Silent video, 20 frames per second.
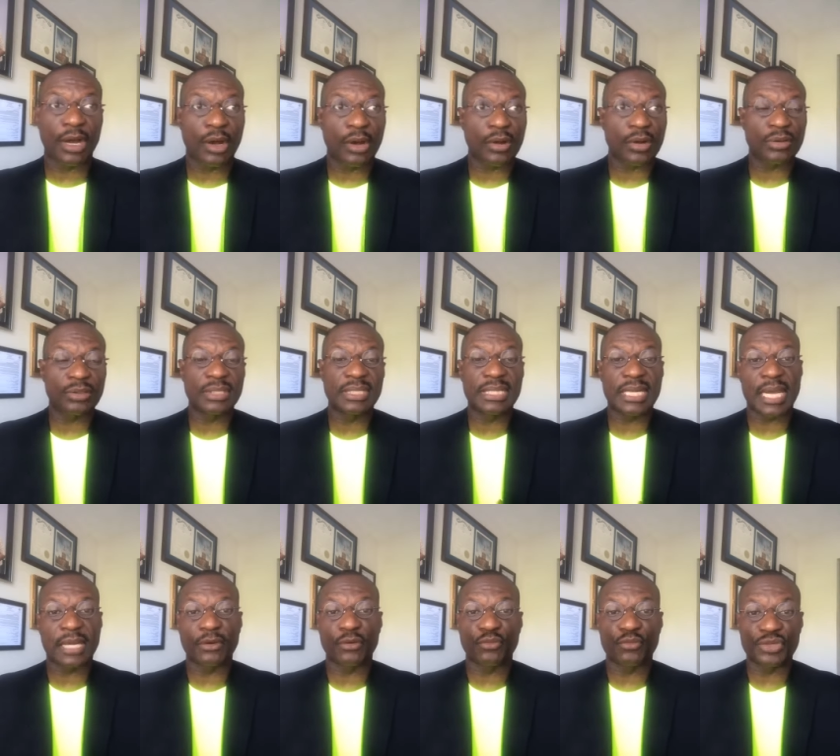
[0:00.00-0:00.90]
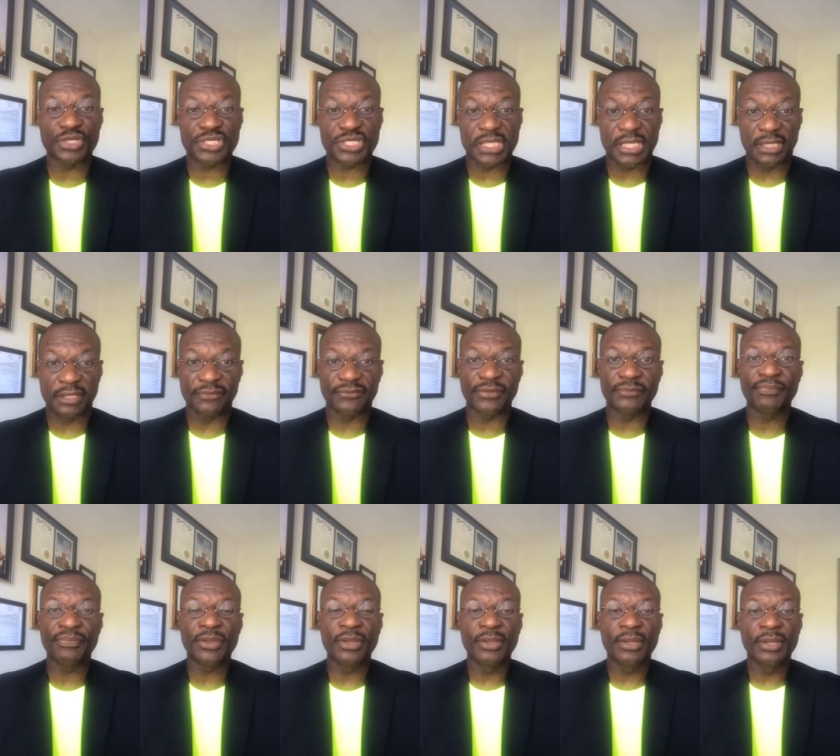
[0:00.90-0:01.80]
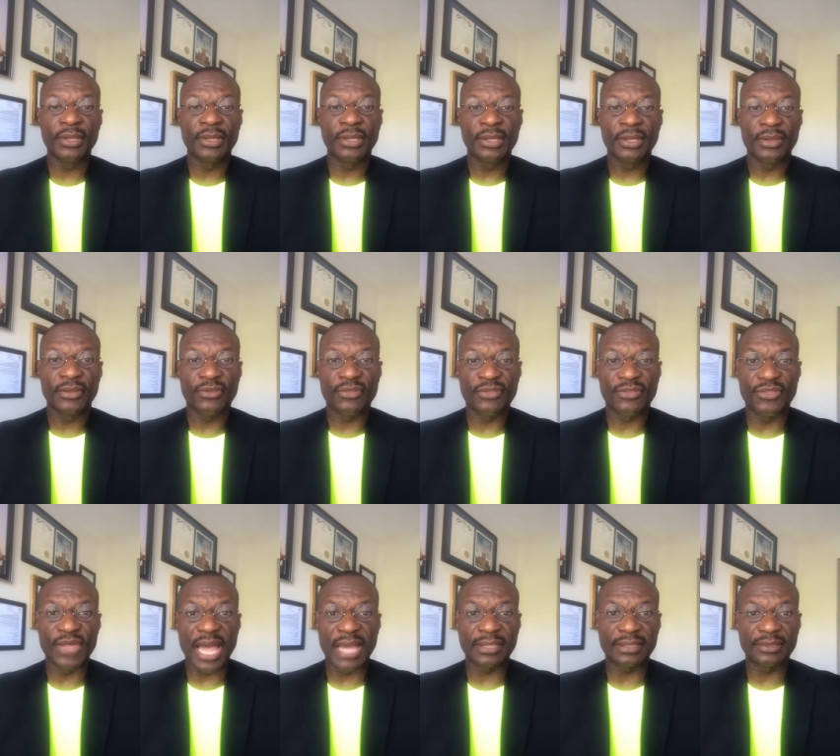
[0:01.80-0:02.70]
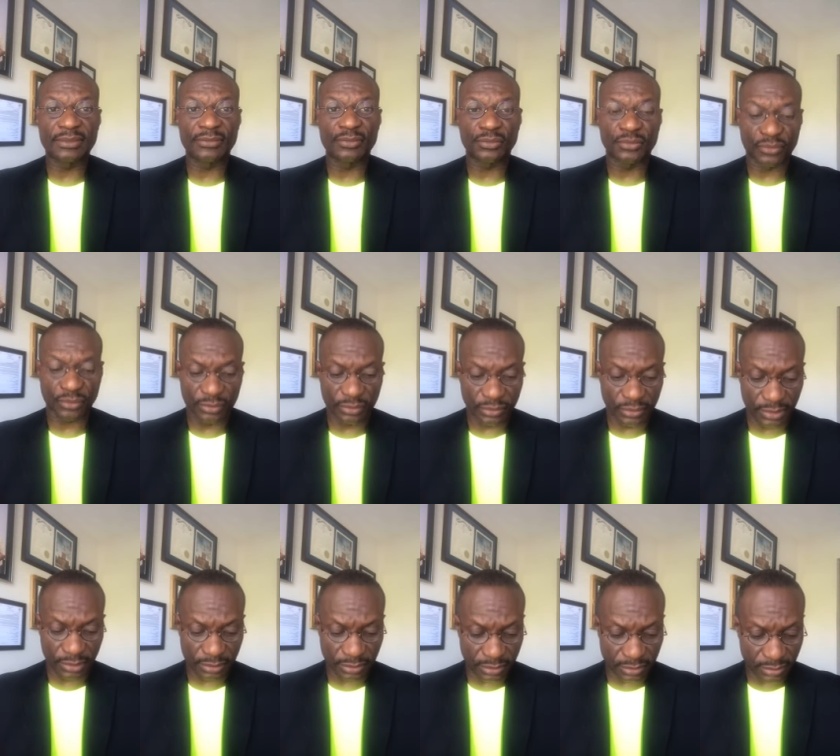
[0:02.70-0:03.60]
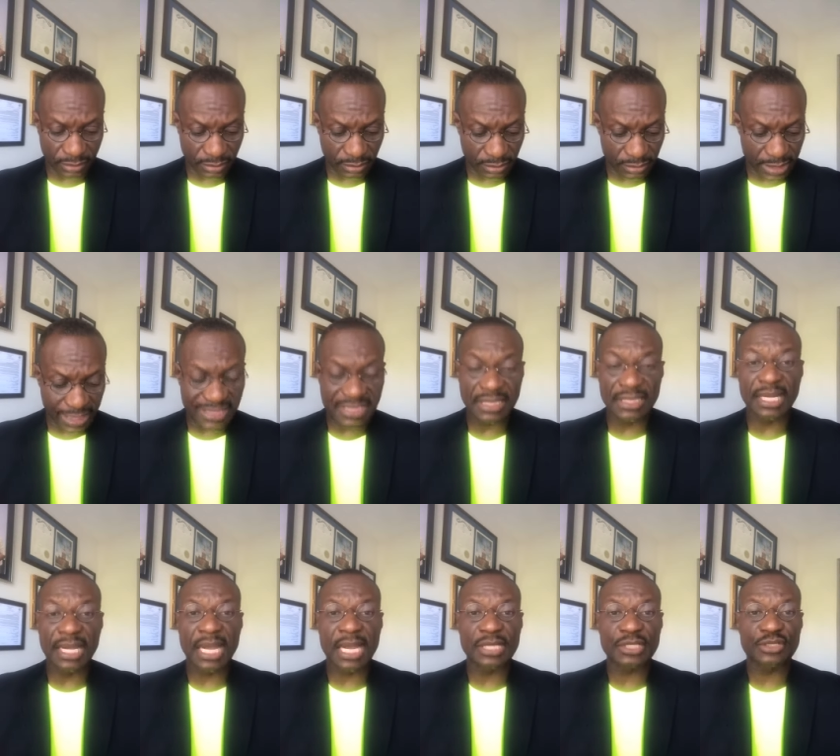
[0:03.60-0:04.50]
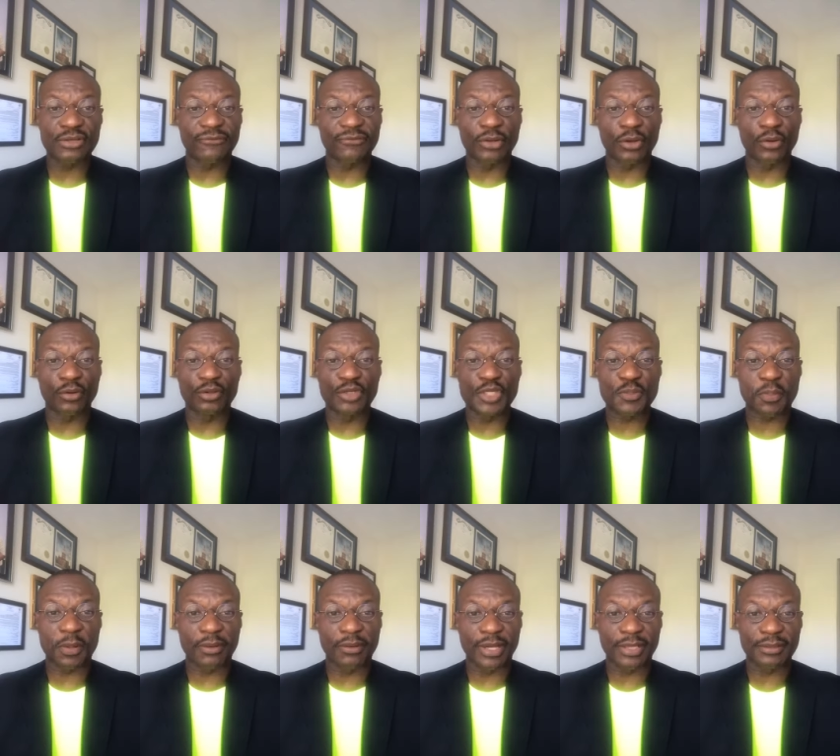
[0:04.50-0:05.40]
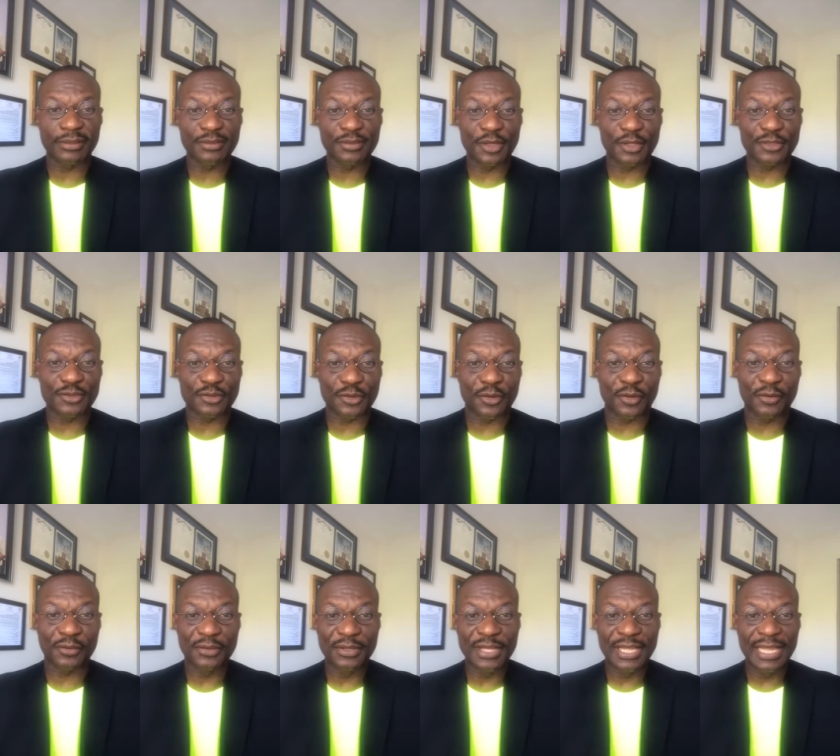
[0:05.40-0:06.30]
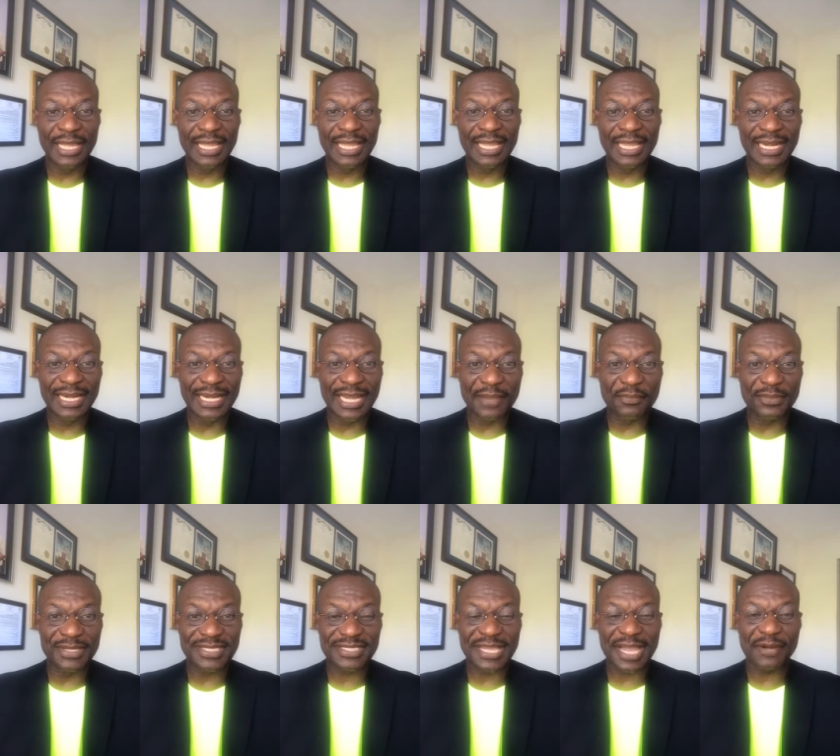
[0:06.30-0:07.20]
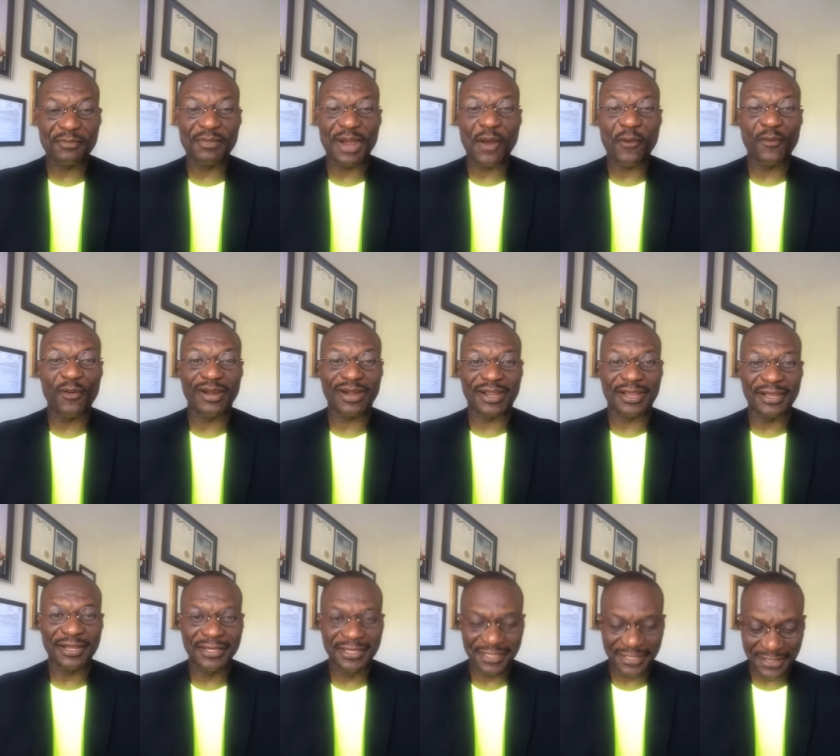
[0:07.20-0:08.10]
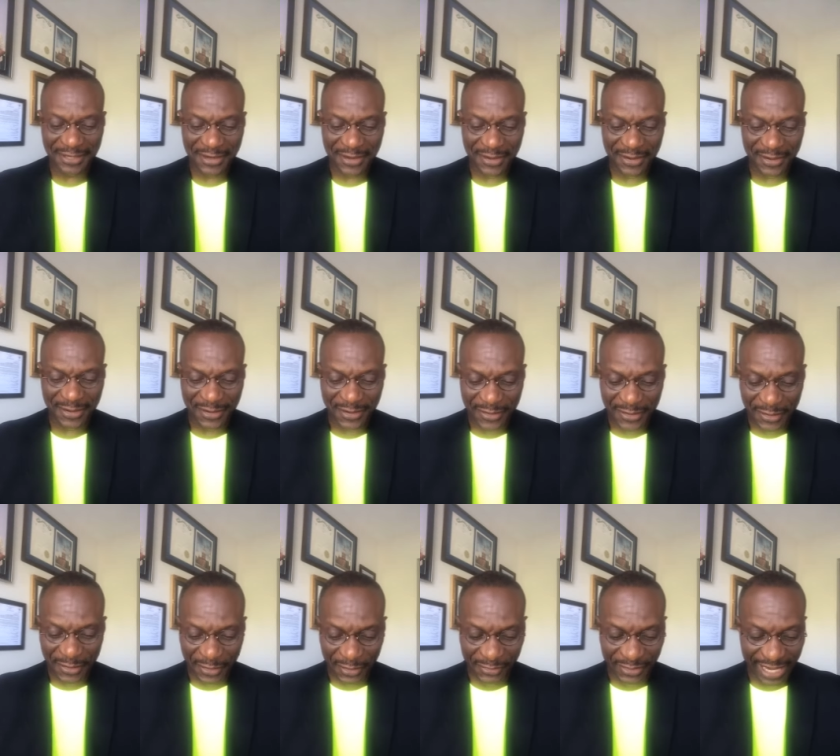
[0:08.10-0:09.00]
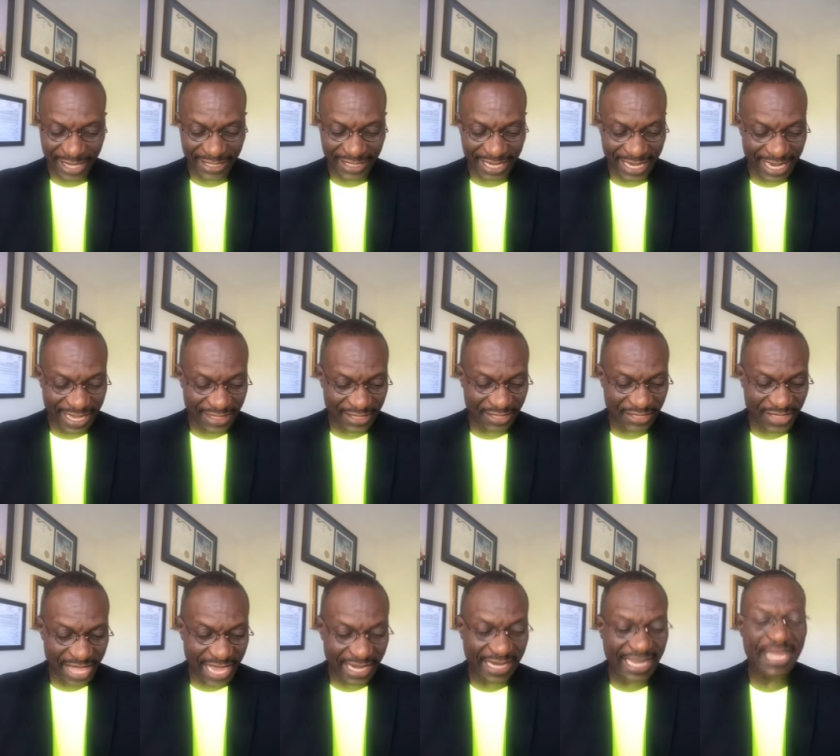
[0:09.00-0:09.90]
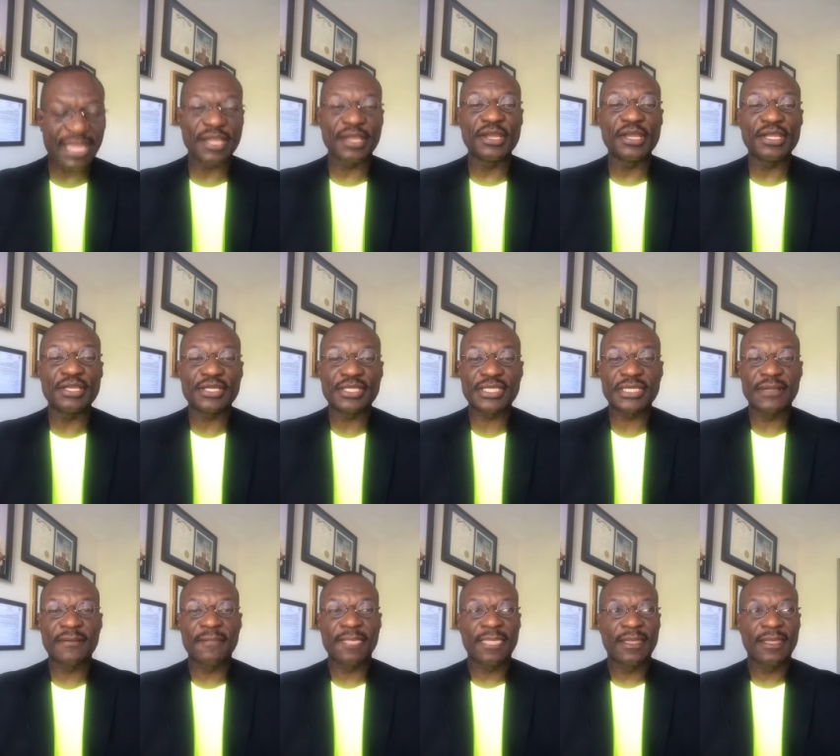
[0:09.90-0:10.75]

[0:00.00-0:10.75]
or not receive. That is in the hands of the Holy Spirit. And so let me start my work. All right. And that is